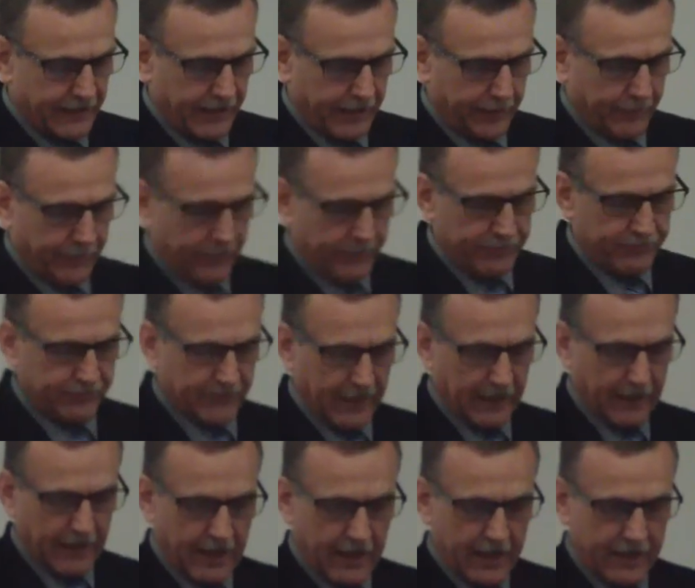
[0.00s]
time.
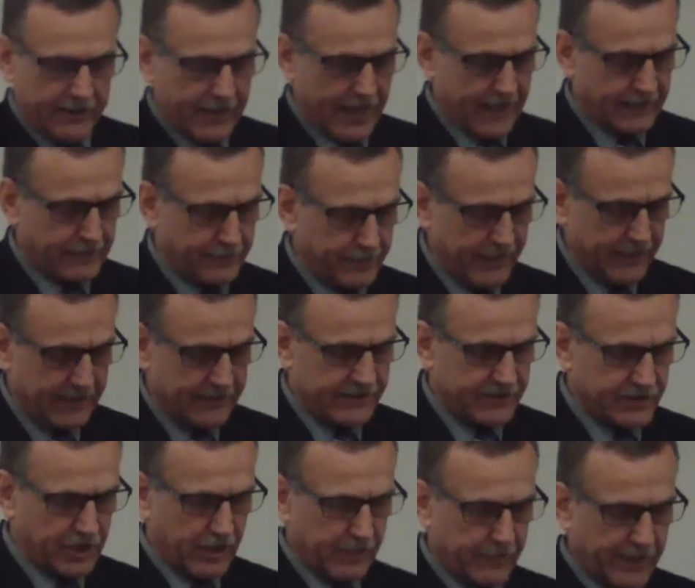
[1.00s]
That
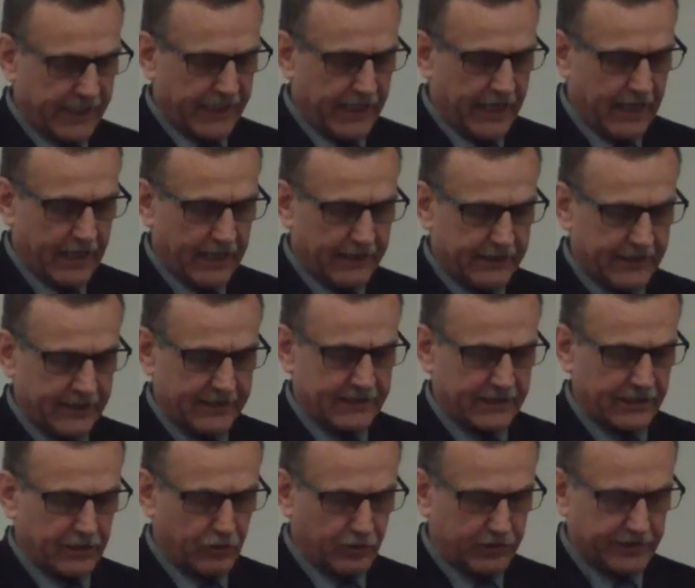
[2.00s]
means Germany had
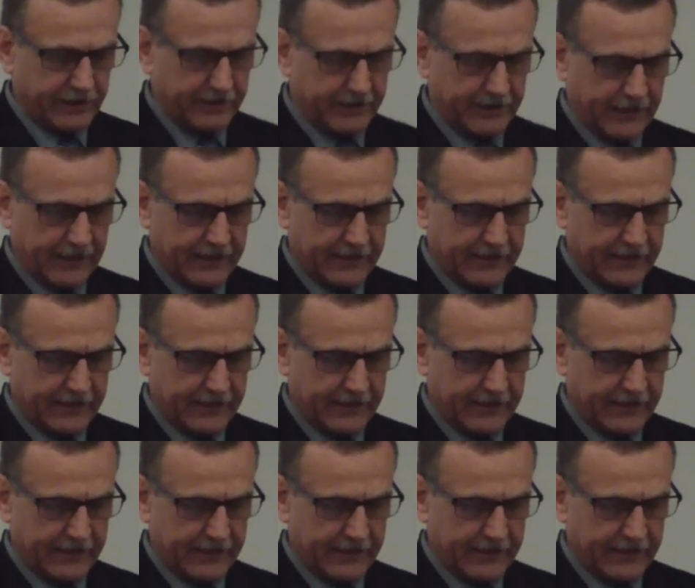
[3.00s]
executed